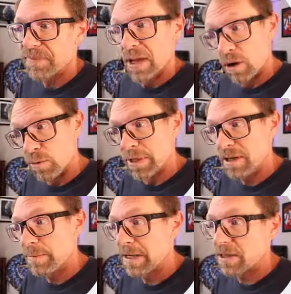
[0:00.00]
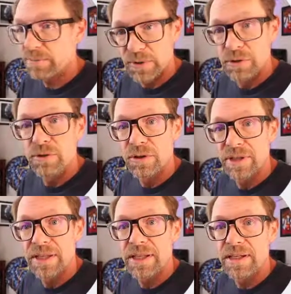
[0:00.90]
open it on my computer
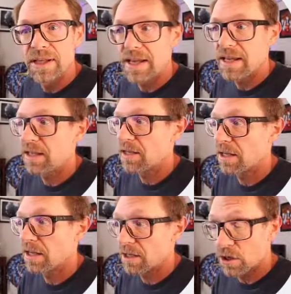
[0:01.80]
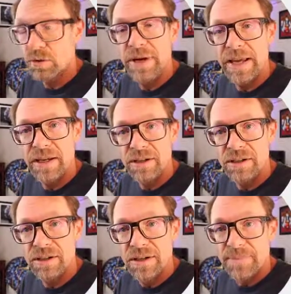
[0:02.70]
in a code
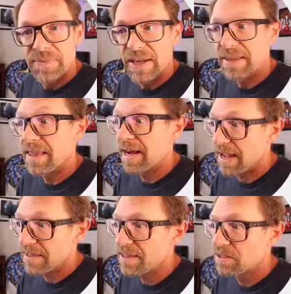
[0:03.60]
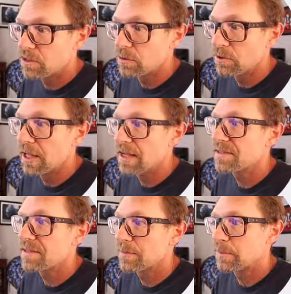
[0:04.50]
editor, and then add these two
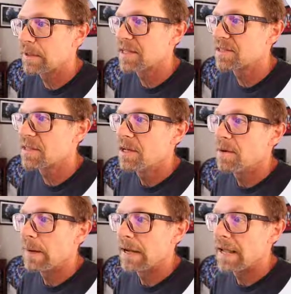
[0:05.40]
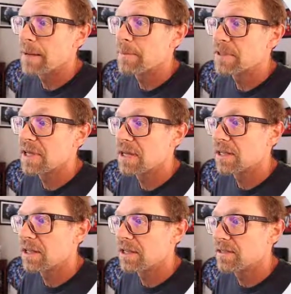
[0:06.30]
lines and place my
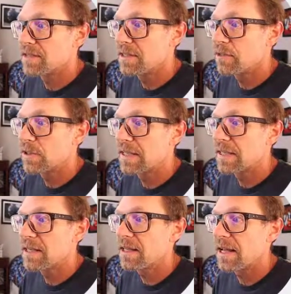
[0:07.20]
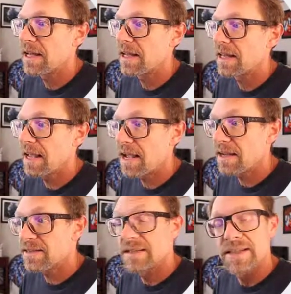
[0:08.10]
Amazon secret key and
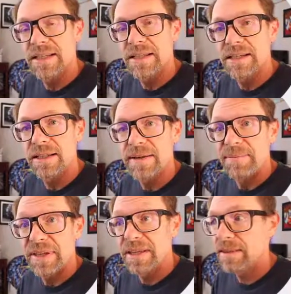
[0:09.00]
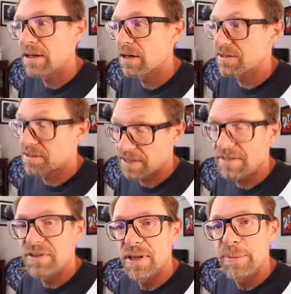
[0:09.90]
access key in there,
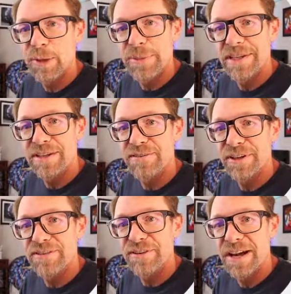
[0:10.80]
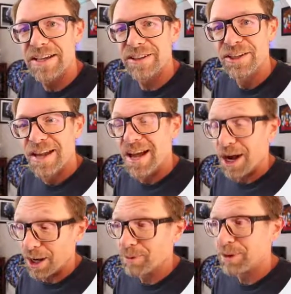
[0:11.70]
save the WP config file,
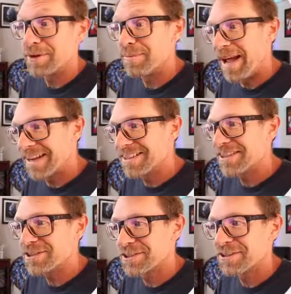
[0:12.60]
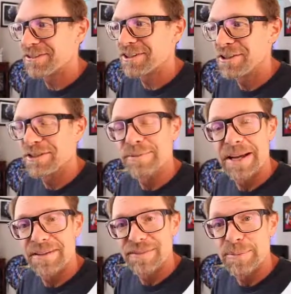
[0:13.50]
upload it back to the server using my
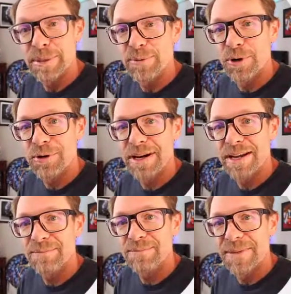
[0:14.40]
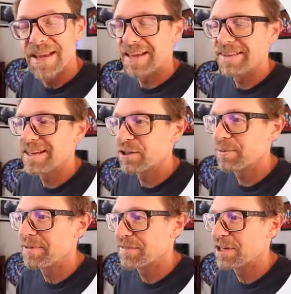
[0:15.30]
FTP program, and then it'll
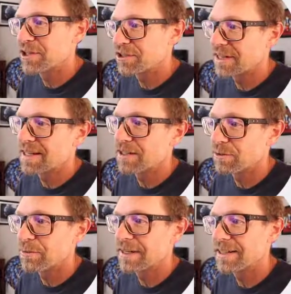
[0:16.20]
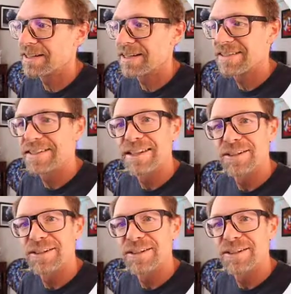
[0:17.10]
be finished and it'll recognize it here.